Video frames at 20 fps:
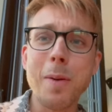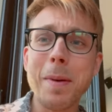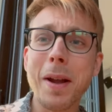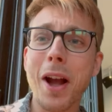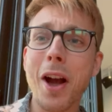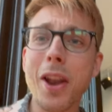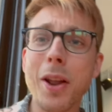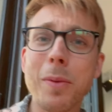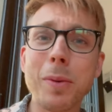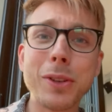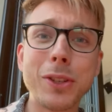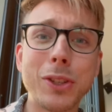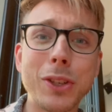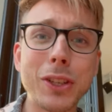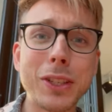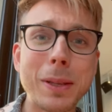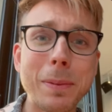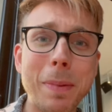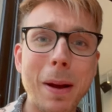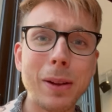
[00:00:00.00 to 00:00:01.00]
my god, I was
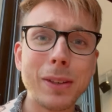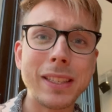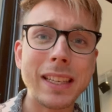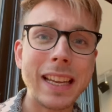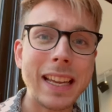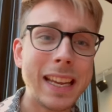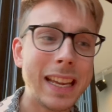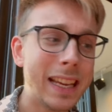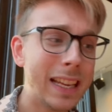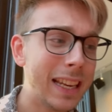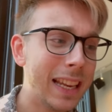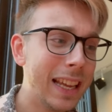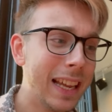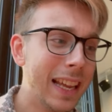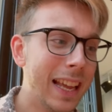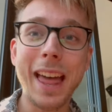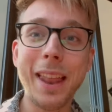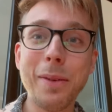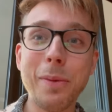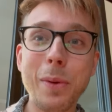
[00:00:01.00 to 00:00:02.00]
just about to eat
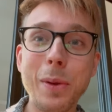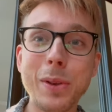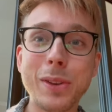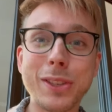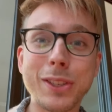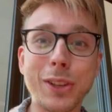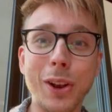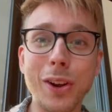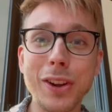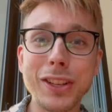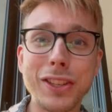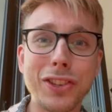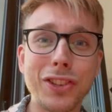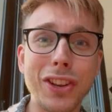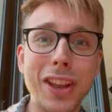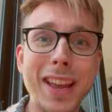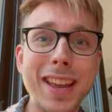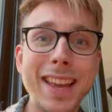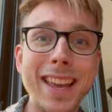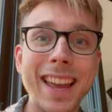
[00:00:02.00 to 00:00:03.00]
and we started
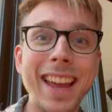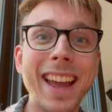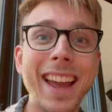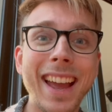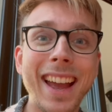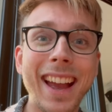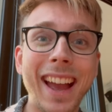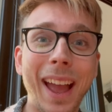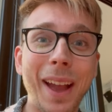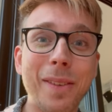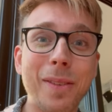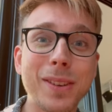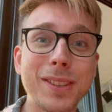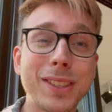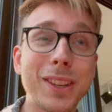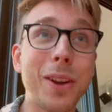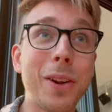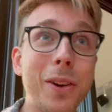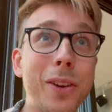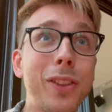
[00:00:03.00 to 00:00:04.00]
shaking. It was
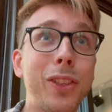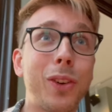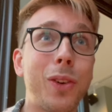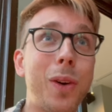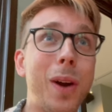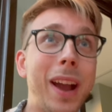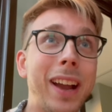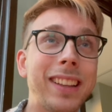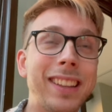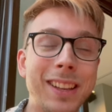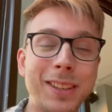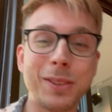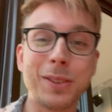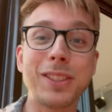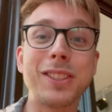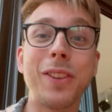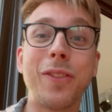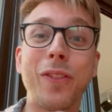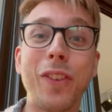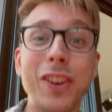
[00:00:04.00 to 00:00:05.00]
an earthquake. This is
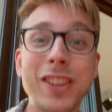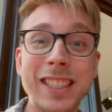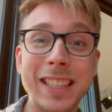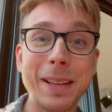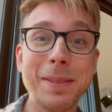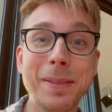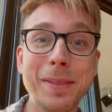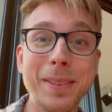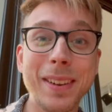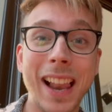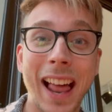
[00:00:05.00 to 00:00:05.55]
the first time in my